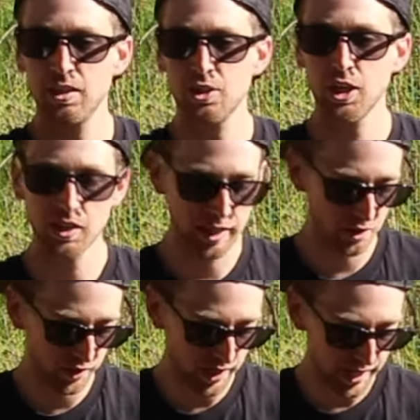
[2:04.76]
Chuck that
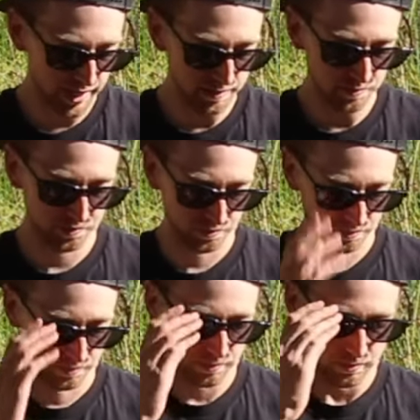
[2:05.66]
over there.
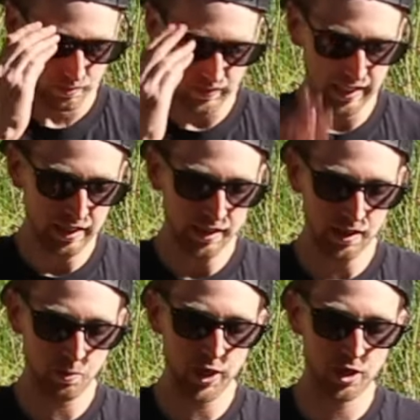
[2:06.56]

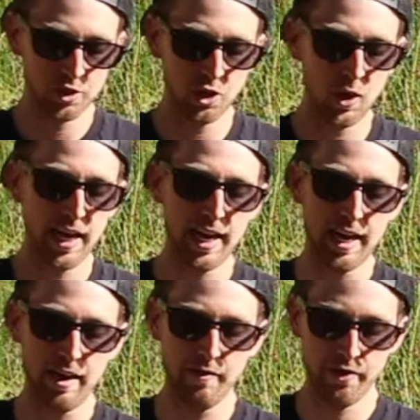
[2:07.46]
And we also
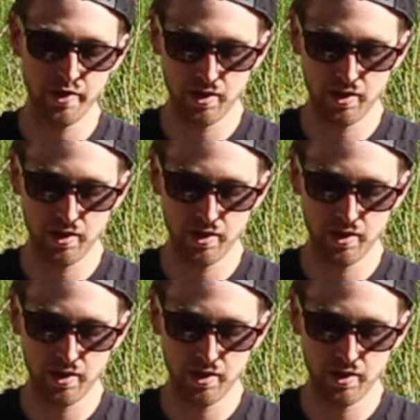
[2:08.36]
have